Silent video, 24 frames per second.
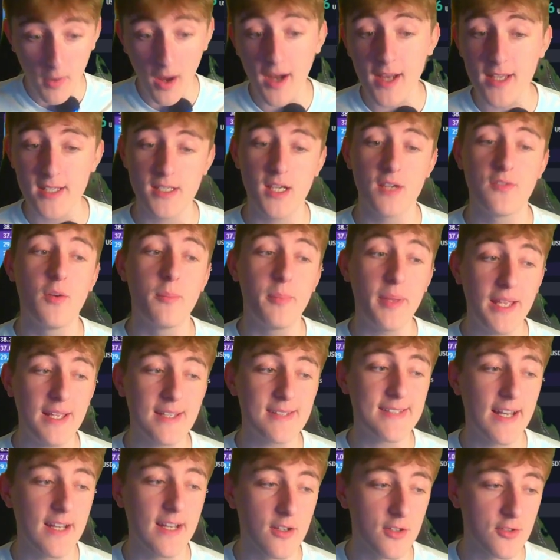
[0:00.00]
market cipher B
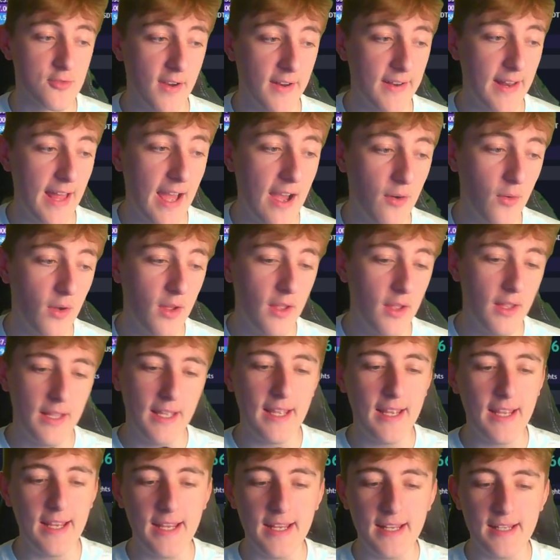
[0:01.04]
is telling us right now
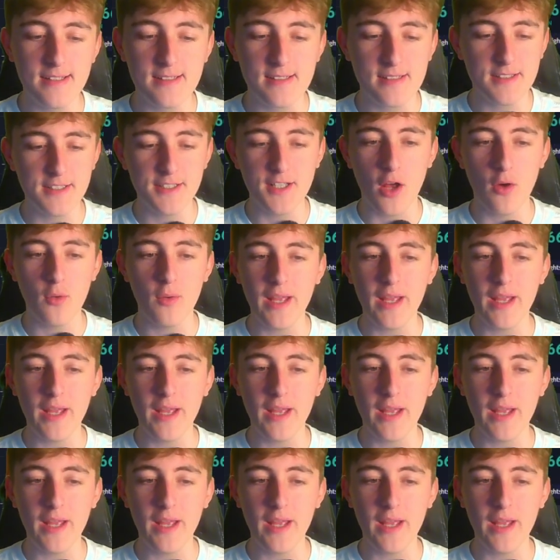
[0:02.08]
is,